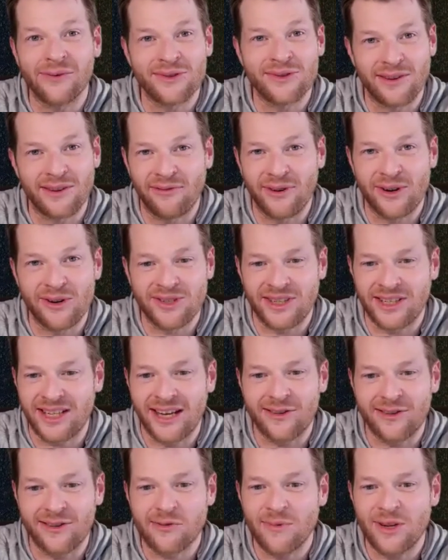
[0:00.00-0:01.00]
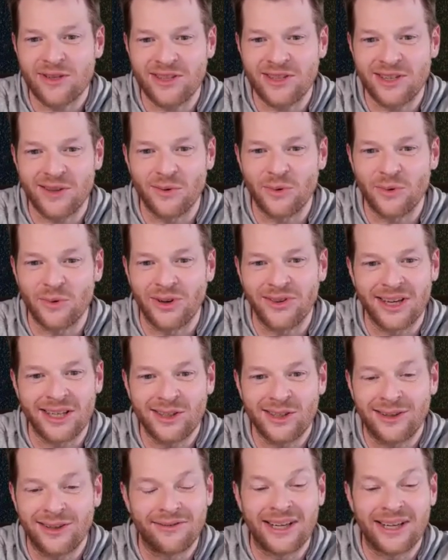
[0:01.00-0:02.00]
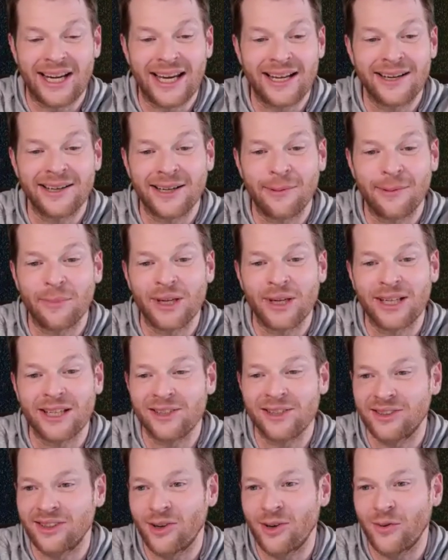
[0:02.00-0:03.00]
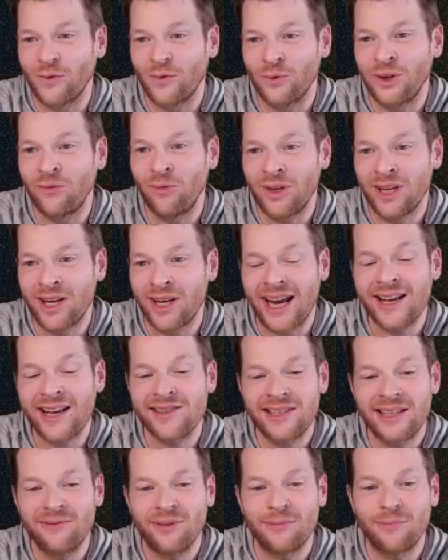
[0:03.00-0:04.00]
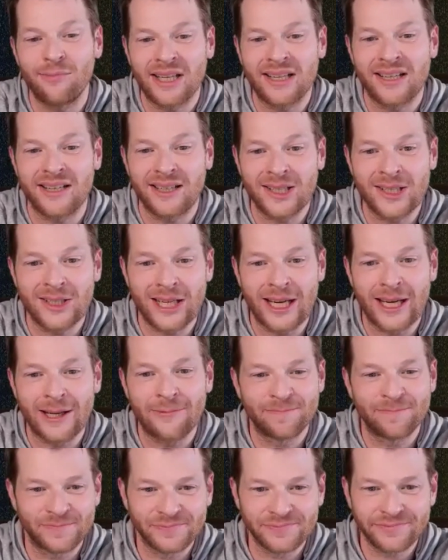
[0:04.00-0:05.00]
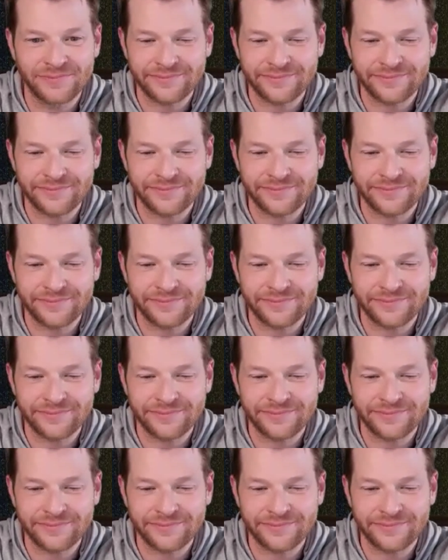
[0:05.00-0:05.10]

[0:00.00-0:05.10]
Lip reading: It was the first announcements to the world that you even had a company. So it hasn't even been a year yet.